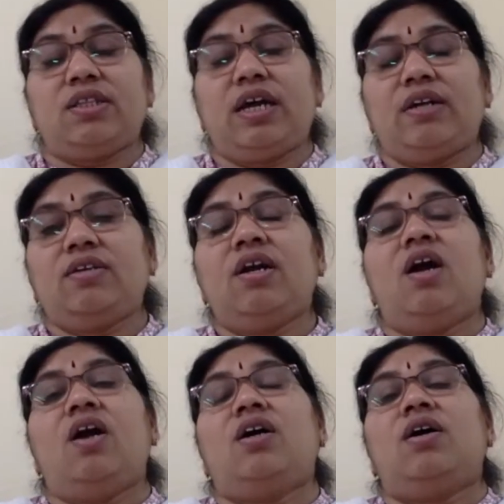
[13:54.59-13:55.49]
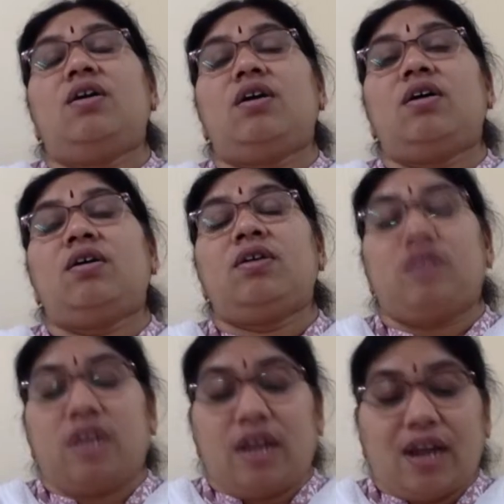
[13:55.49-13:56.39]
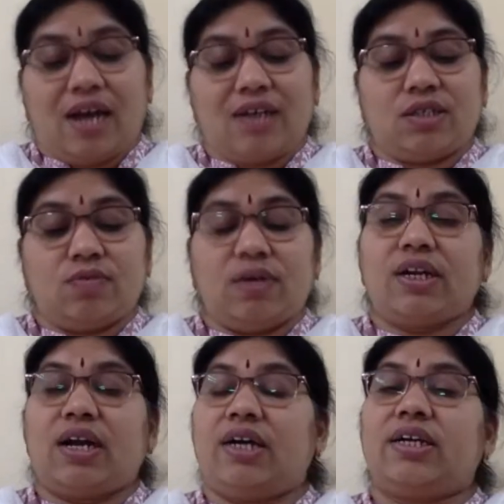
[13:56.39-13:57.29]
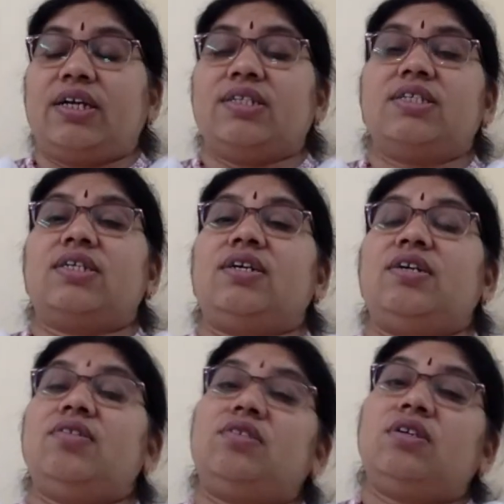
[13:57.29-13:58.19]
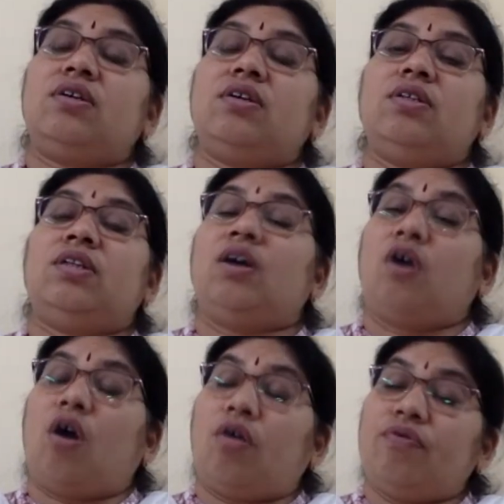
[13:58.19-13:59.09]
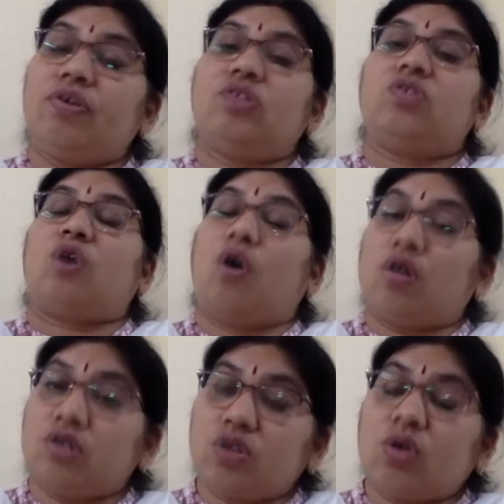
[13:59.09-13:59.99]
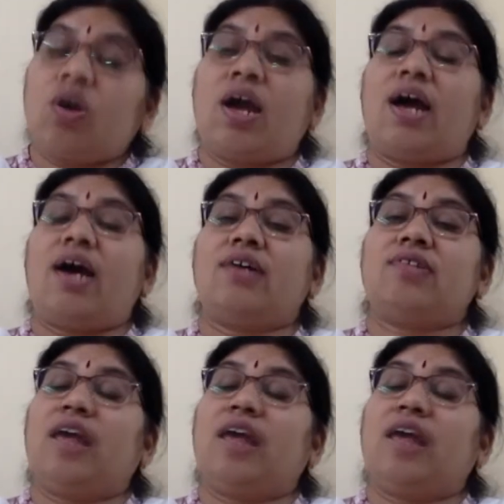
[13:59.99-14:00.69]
Then the last one I can say is the office also has